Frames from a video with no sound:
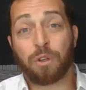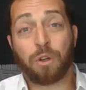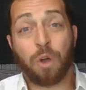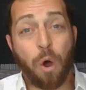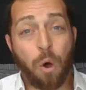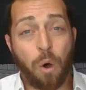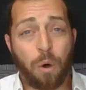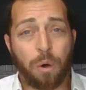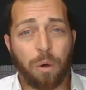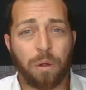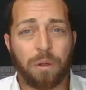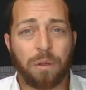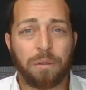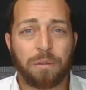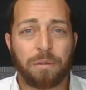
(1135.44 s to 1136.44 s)
The
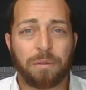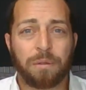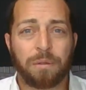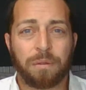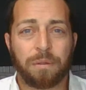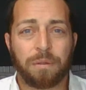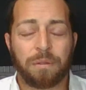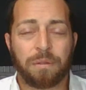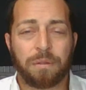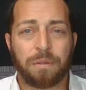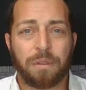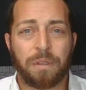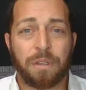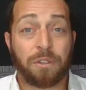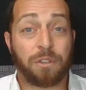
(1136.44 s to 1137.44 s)
goal
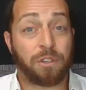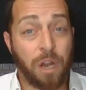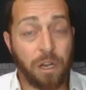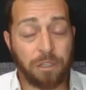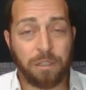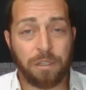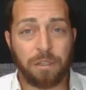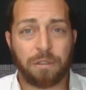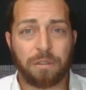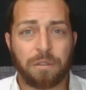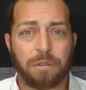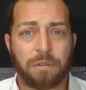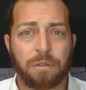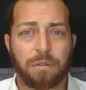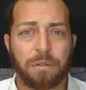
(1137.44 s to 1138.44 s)
is
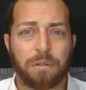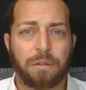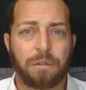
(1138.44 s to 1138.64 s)
justice.